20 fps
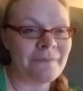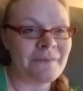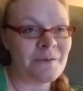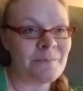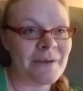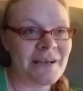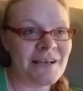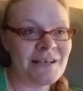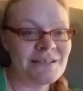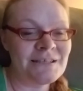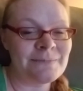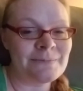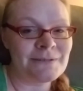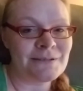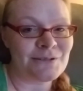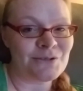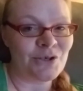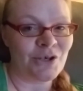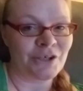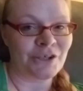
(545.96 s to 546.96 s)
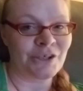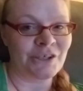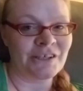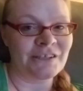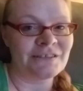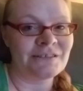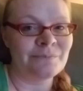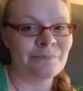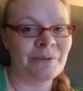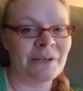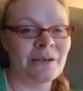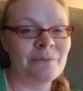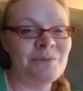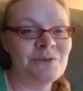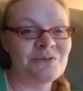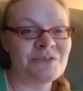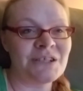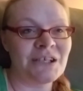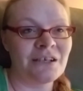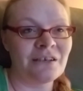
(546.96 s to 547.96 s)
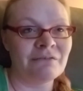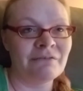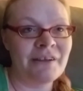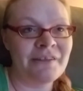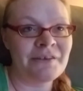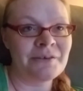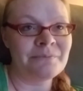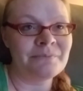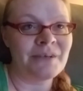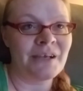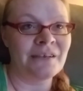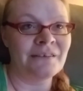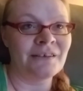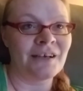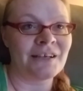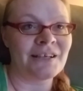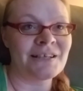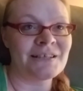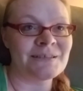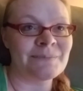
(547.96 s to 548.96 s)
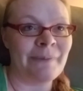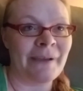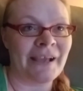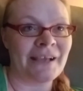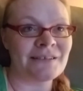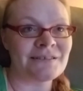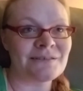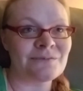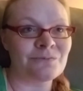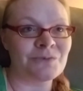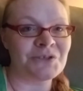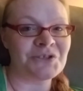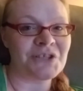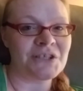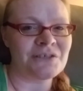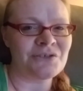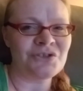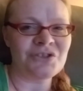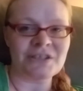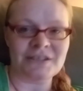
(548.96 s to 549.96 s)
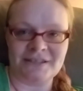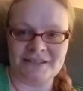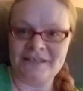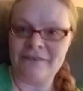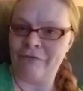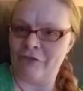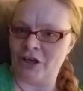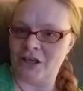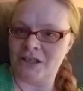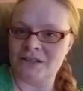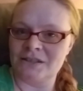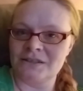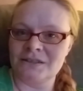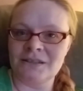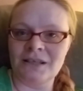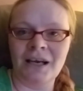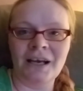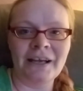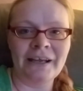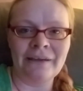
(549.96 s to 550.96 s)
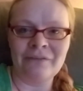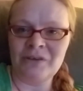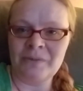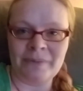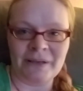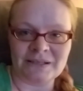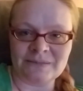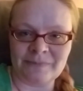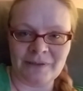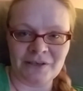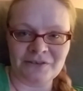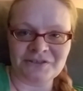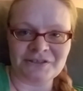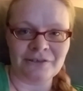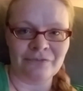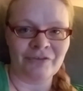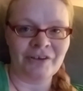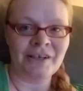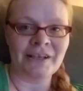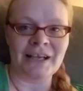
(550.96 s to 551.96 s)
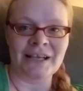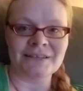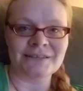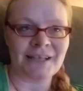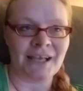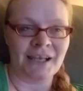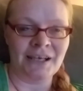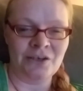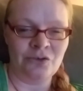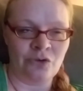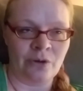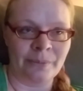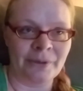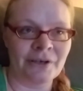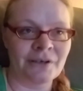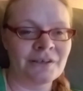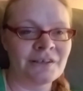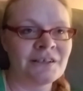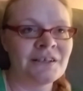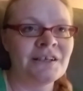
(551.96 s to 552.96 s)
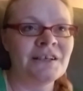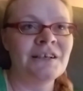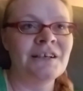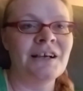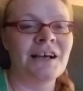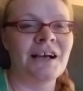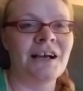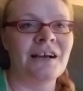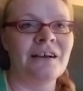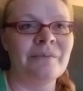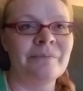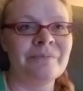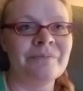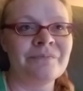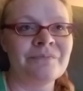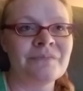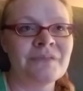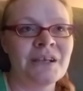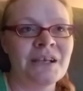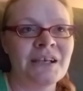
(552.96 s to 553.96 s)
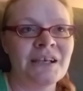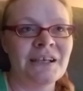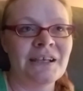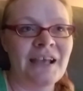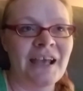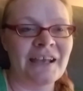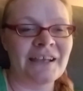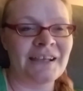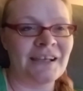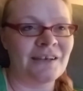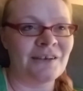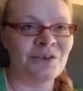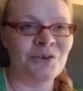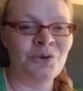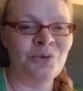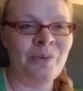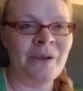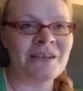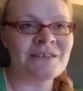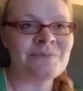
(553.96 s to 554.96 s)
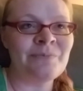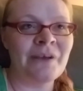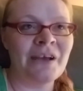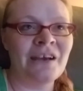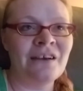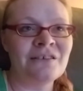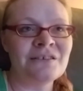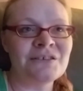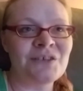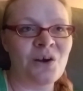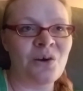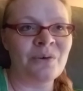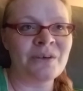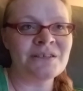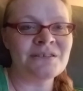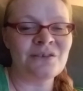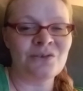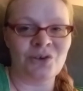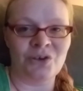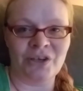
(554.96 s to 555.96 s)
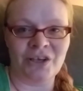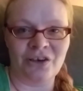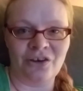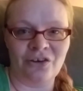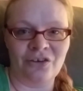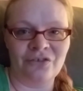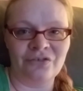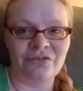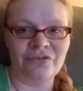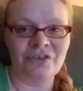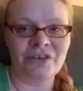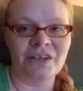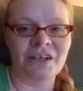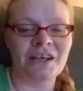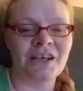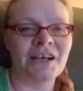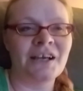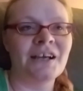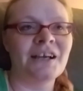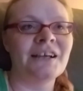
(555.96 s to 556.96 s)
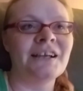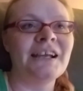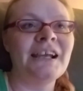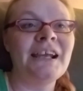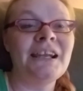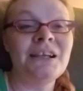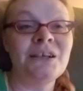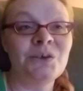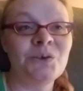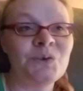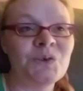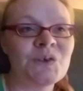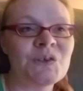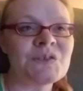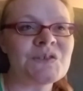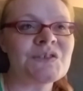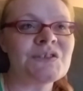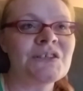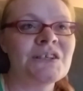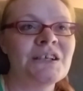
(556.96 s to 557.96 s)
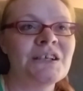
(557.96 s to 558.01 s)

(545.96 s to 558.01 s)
that my husband's not good, but I'm used to hearing rhythm and not his bass, which is just different. Every bass player is different. Ask any drummer. Getting a new bass player is always a learning curve. Any hoodles.